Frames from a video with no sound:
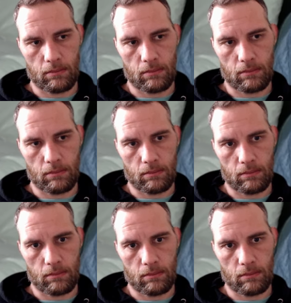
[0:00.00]

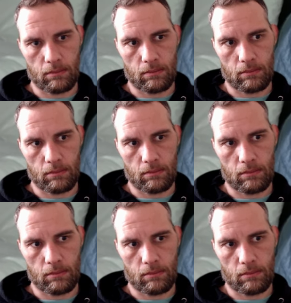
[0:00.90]

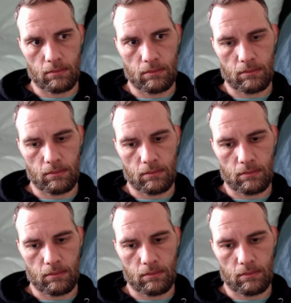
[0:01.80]

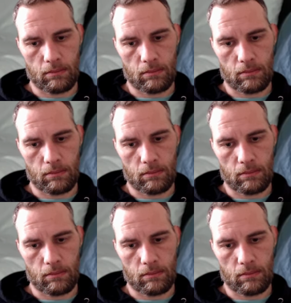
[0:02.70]
[no speech]